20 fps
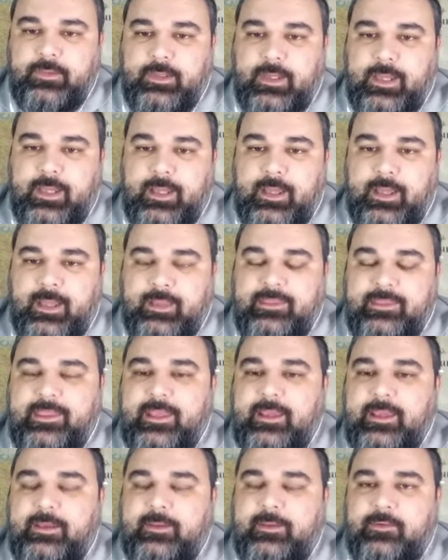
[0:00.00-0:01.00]
I
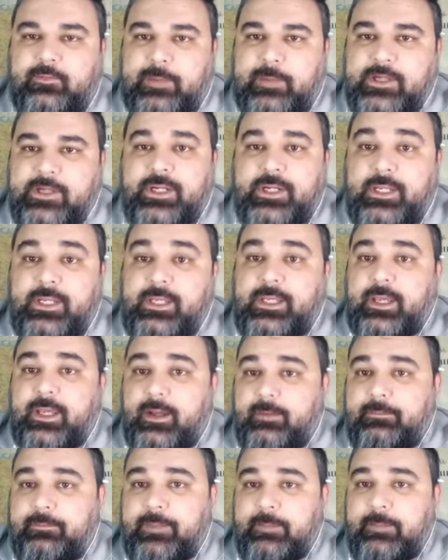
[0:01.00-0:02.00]
think especially
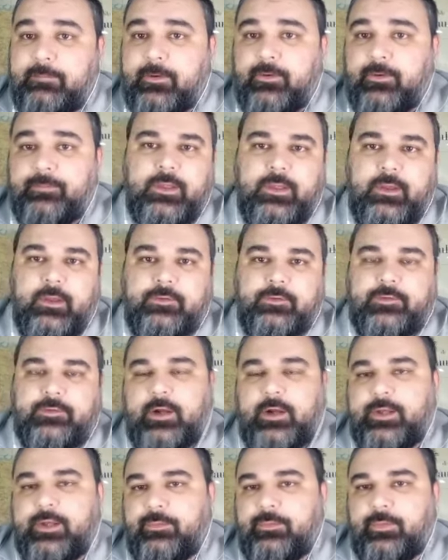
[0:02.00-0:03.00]
young people,
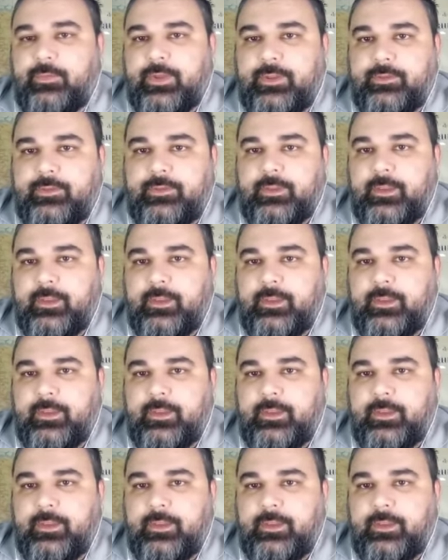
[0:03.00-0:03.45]
starting with